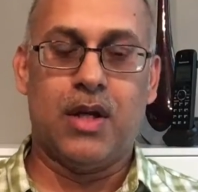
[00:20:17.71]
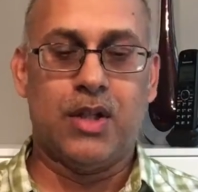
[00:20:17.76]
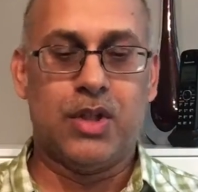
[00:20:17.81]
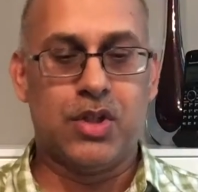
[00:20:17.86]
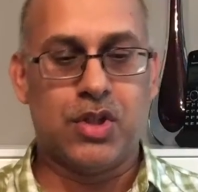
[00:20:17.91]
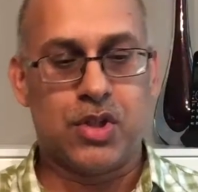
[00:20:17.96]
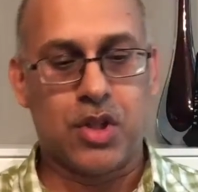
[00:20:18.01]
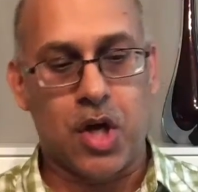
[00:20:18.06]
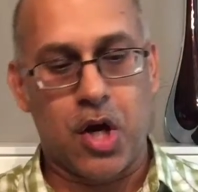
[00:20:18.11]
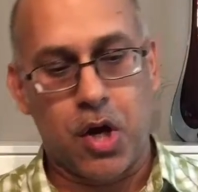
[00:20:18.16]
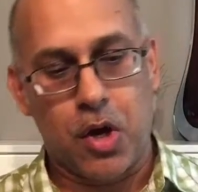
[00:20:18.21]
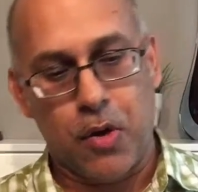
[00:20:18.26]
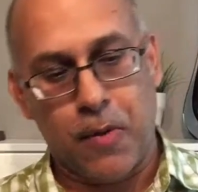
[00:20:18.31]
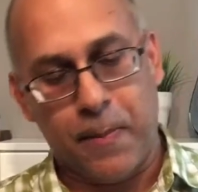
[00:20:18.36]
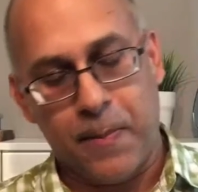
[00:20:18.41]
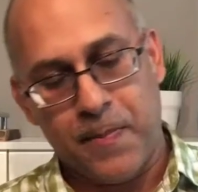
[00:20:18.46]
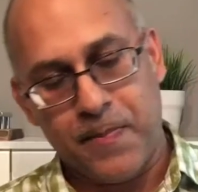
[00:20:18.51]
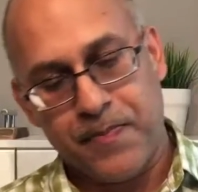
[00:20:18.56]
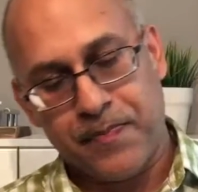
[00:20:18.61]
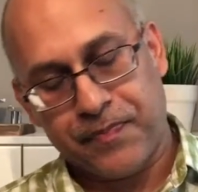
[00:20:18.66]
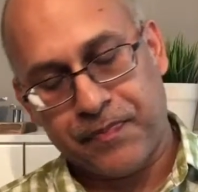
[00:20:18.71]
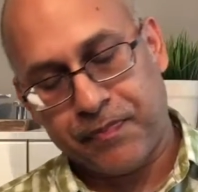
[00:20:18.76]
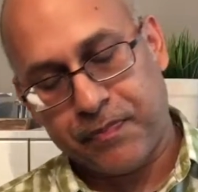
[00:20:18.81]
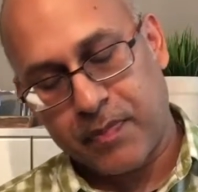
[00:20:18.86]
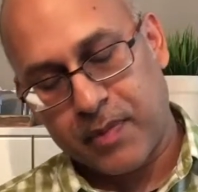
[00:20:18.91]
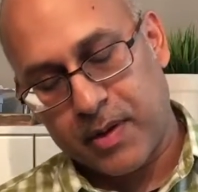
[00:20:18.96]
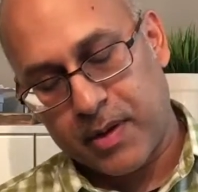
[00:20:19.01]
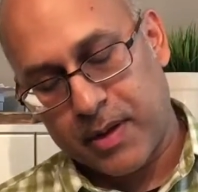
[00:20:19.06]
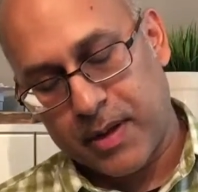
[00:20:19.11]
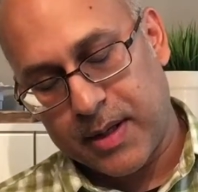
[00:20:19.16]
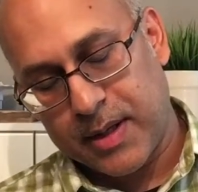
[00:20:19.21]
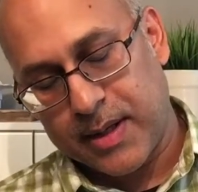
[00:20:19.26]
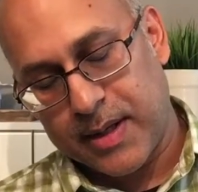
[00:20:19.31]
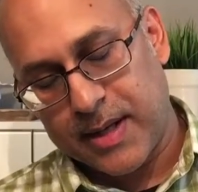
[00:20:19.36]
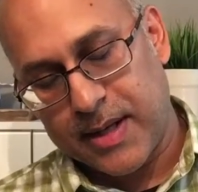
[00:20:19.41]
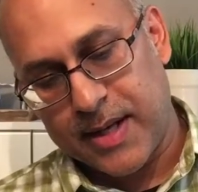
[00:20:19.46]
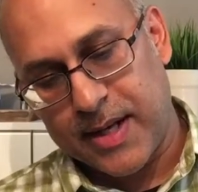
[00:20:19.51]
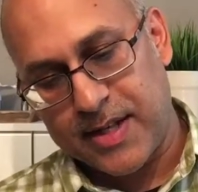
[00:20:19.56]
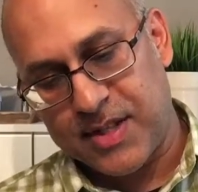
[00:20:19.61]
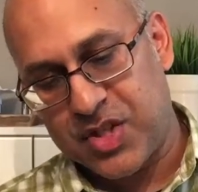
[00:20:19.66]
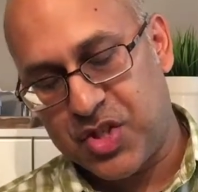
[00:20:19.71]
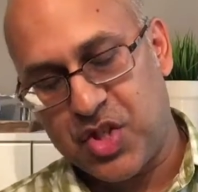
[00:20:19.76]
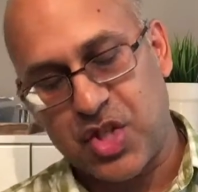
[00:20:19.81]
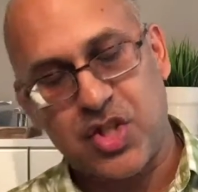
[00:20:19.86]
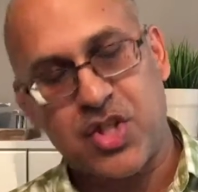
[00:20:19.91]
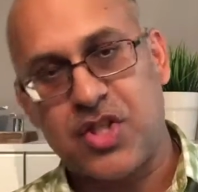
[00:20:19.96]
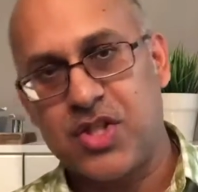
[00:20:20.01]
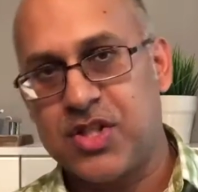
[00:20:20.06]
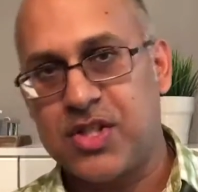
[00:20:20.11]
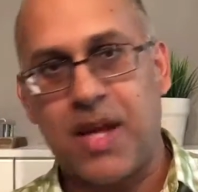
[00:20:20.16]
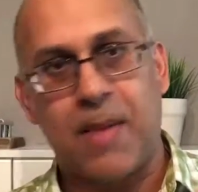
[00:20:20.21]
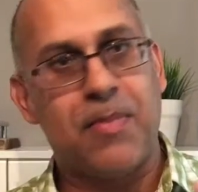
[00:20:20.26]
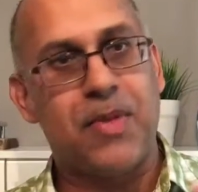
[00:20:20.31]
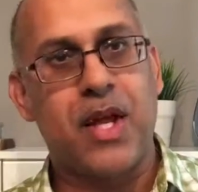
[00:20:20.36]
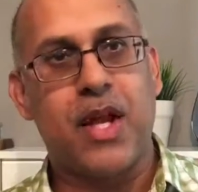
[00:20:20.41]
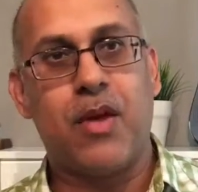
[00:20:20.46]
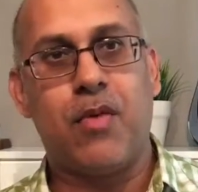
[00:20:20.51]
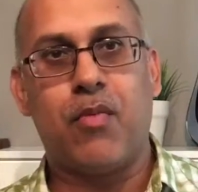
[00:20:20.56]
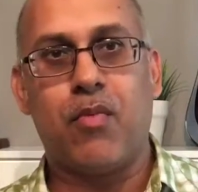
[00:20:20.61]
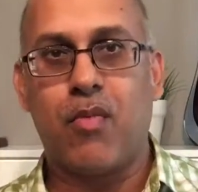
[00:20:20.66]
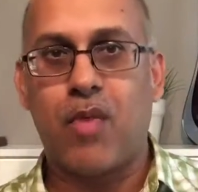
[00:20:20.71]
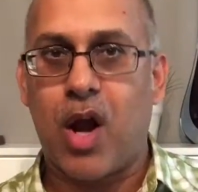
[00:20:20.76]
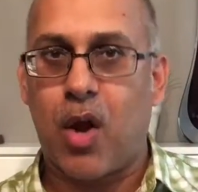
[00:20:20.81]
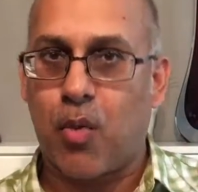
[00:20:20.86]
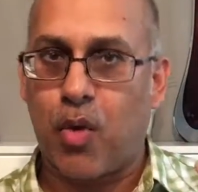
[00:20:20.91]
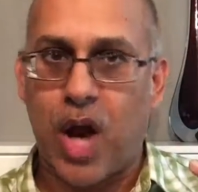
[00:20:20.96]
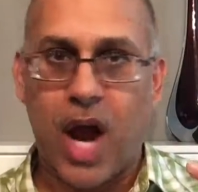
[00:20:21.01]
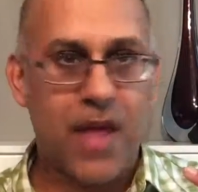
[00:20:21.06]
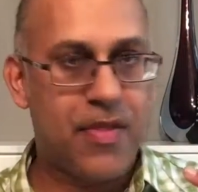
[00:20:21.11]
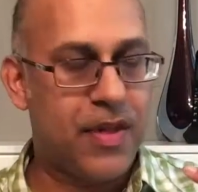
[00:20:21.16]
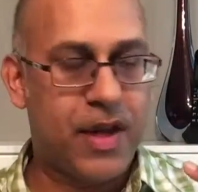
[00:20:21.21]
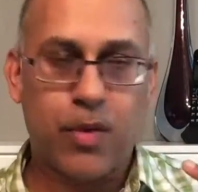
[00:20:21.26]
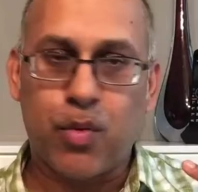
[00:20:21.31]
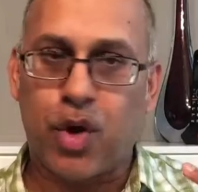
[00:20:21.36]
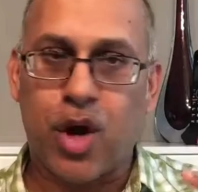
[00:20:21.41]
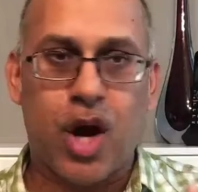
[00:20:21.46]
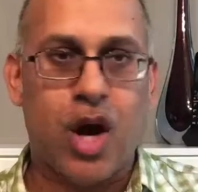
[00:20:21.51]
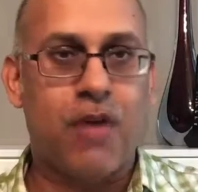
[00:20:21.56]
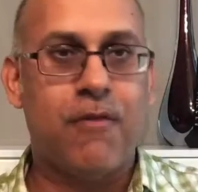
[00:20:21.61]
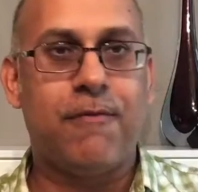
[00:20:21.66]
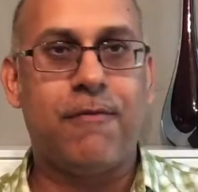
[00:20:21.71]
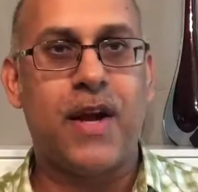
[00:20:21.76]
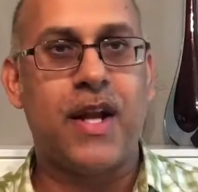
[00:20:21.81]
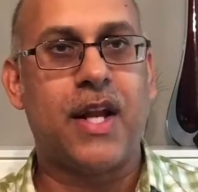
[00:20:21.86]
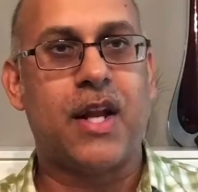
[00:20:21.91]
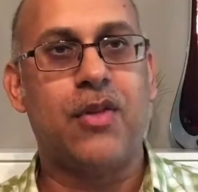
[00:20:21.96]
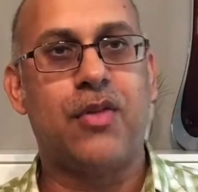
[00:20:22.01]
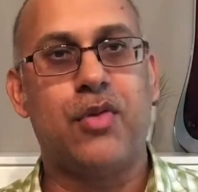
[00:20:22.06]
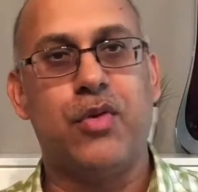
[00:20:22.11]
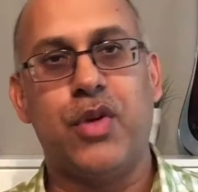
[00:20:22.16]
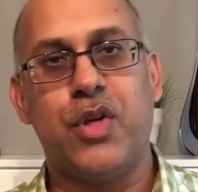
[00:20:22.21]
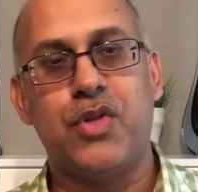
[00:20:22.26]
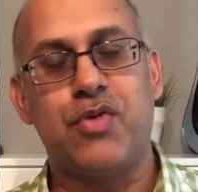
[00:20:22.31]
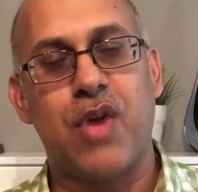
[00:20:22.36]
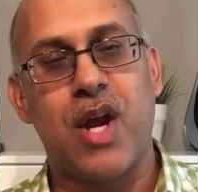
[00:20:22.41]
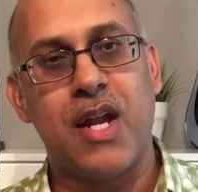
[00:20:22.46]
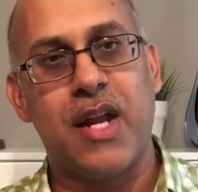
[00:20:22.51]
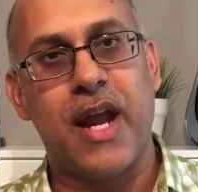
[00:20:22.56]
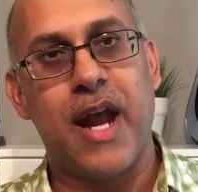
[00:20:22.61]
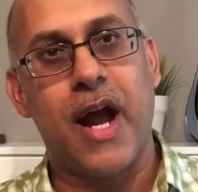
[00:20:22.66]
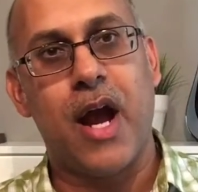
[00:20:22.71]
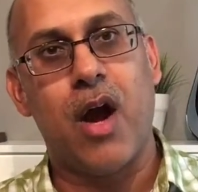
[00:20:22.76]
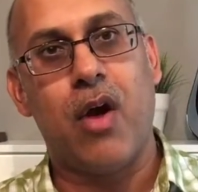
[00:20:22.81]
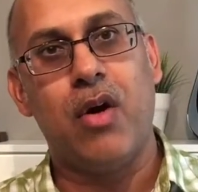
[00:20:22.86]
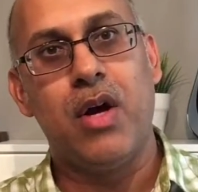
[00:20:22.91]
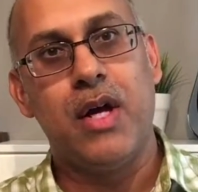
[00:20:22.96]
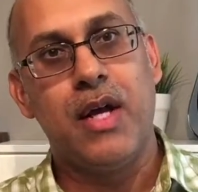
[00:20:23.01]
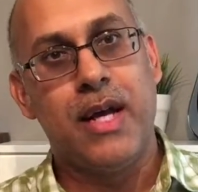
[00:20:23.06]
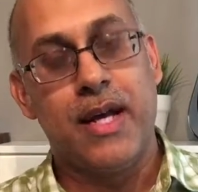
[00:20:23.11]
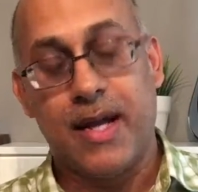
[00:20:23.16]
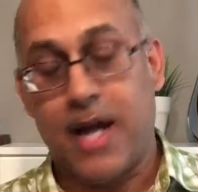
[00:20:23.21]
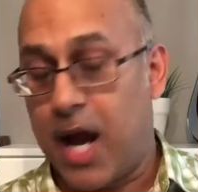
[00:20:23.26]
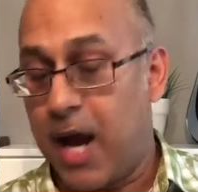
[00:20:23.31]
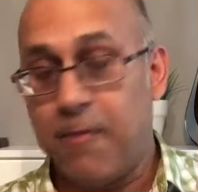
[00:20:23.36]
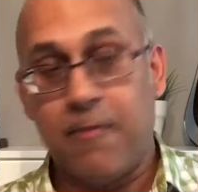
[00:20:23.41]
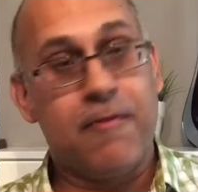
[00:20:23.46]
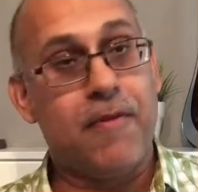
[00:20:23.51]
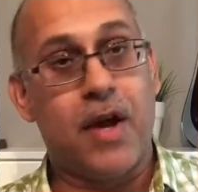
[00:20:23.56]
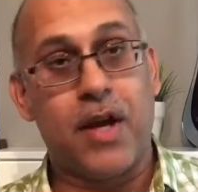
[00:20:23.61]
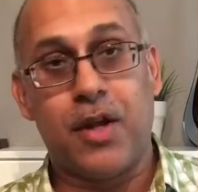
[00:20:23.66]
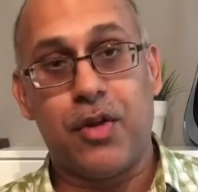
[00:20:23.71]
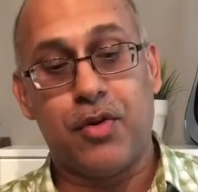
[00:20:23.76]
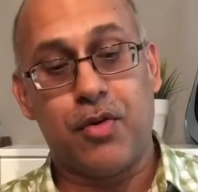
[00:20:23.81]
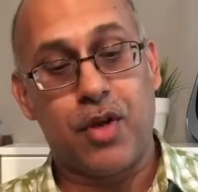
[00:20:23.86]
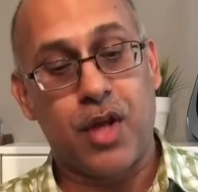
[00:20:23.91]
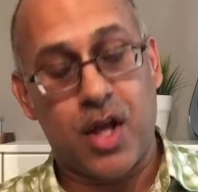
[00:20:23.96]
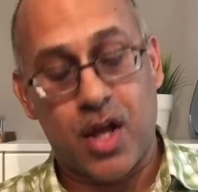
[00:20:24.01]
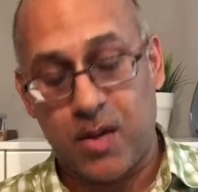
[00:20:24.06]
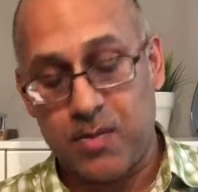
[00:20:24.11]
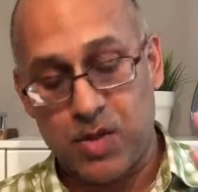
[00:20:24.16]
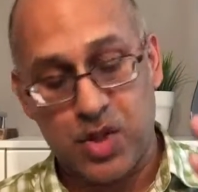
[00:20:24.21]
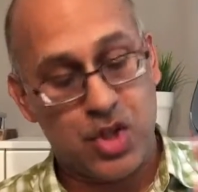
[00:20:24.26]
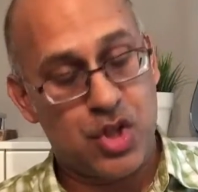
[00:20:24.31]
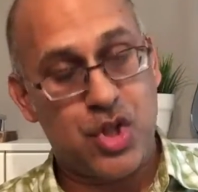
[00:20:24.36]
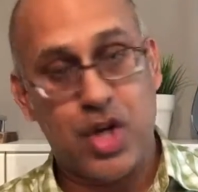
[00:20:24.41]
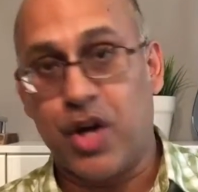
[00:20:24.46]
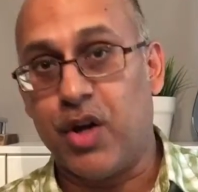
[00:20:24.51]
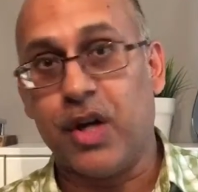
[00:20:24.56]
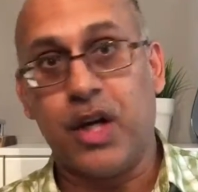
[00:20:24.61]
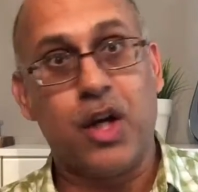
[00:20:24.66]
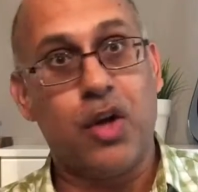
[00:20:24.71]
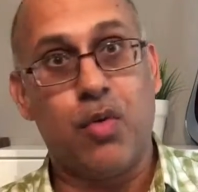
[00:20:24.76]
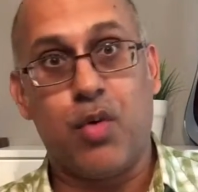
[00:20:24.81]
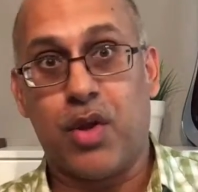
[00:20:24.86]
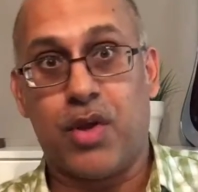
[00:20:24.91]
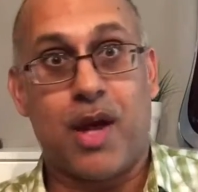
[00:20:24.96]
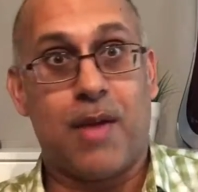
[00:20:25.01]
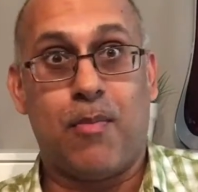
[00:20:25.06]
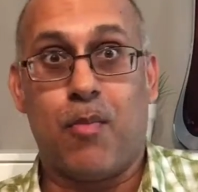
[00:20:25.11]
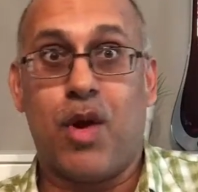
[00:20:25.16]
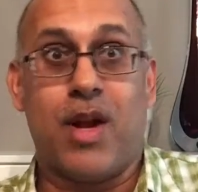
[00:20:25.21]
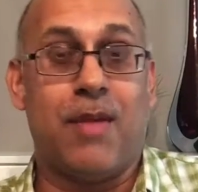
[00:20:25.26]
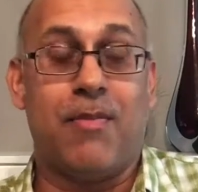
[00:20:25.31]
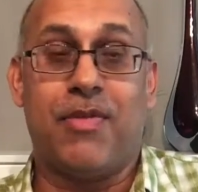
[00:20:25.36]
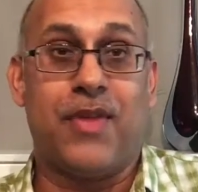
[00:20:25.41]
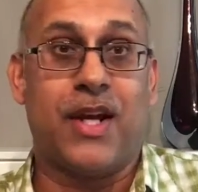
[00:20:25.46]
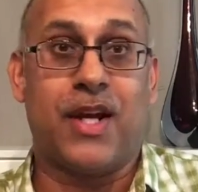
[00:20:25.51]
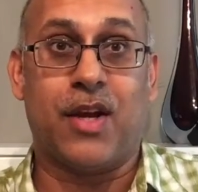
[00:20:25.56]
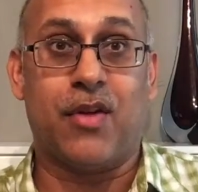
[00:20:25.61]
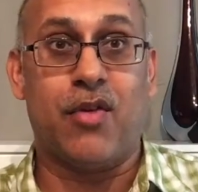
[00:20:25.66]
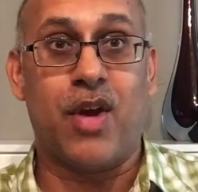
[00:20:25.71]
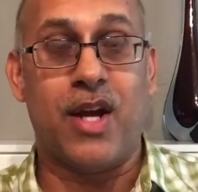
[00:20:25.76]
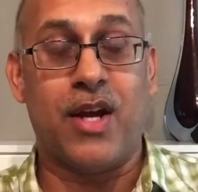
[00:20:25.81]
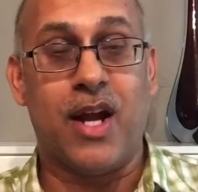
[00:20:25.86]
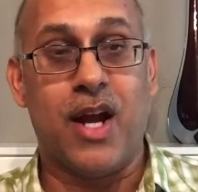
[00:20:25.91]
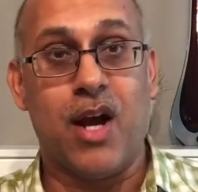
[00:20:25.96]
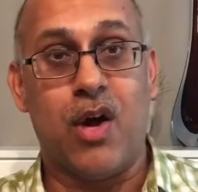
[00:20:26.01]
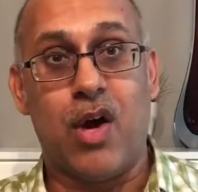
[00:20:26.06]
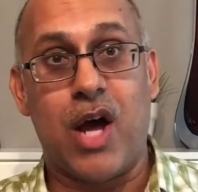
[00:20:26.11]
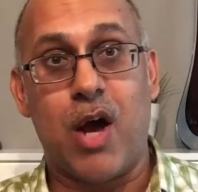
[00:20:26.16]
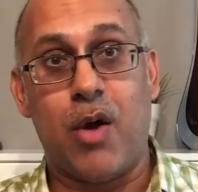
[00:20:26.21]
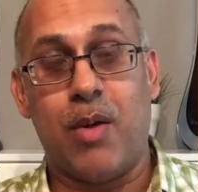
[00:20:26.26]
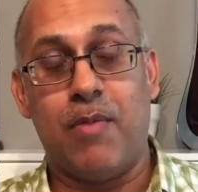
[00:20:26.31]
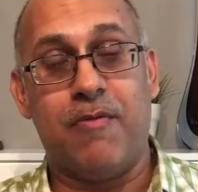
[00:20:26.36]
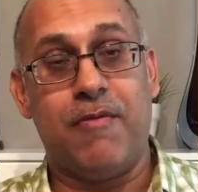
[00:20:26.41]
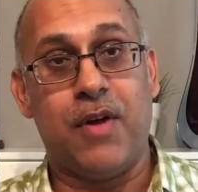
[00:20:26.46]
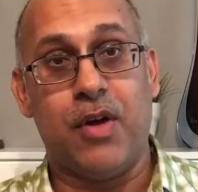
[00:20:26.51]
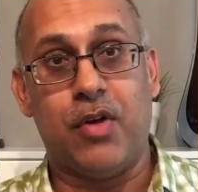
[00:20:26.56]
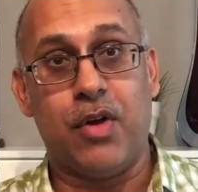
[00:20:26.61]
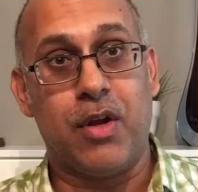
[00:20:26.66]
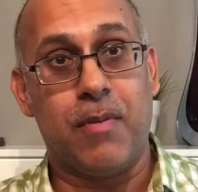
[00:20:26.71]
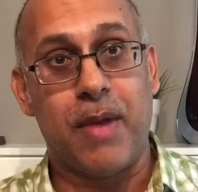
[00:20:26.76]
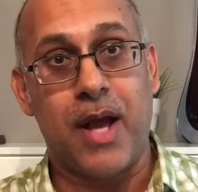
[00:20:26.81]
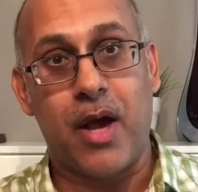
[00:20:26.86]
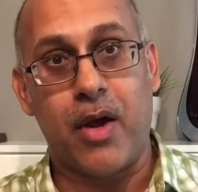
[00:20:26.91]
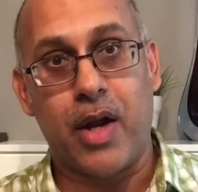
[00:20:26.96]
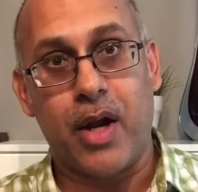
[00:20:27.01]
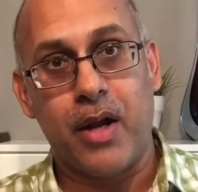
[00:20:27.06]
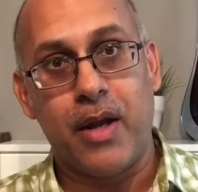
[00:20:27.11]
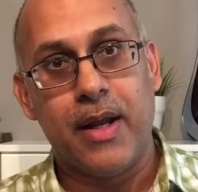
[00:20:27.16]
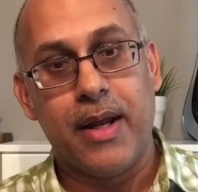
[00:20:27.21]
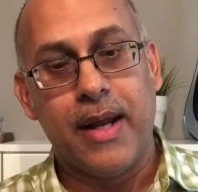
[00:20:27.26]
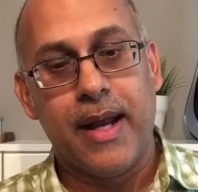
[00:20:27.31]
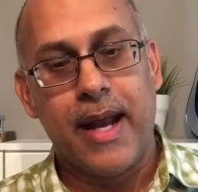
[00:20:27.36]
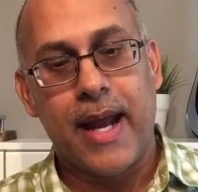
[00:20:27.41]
So it's just something where I think we're all fighting through this right now. I'm fighting through it. I'm just sharing you what I'm thinking right now, how I'm feeling about it.